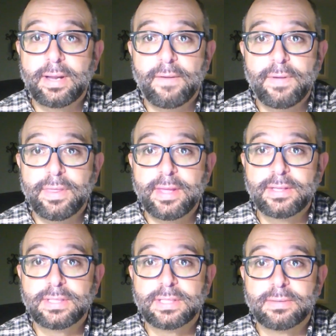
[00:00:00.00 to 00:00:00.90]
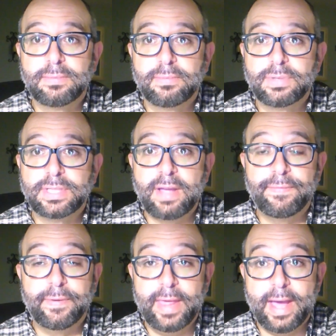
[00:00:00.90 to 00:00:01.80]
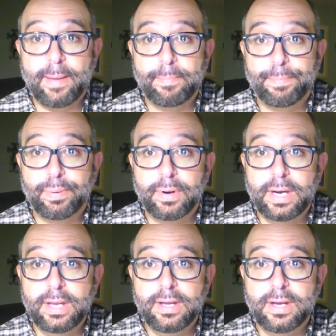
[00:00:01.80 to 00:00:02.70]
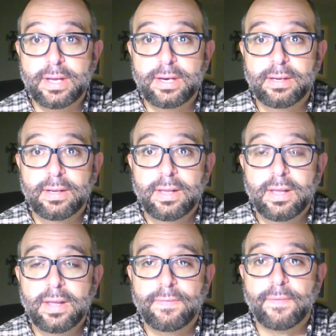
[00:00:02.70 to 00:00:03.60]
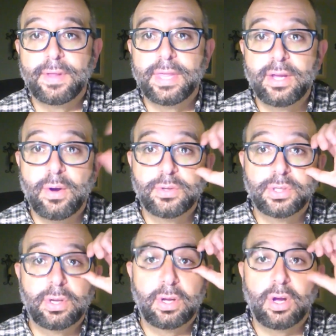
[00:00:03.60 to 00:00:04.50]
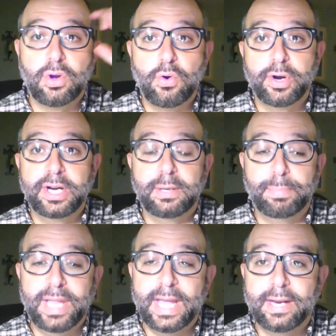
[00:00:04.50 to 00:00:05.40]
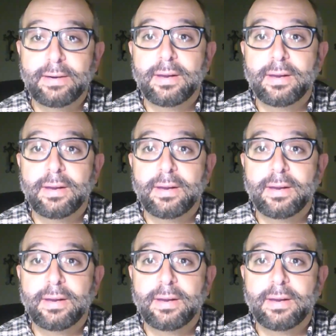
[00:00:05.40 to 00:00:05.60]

Everything's set for that pretty good if everything goes according to plan.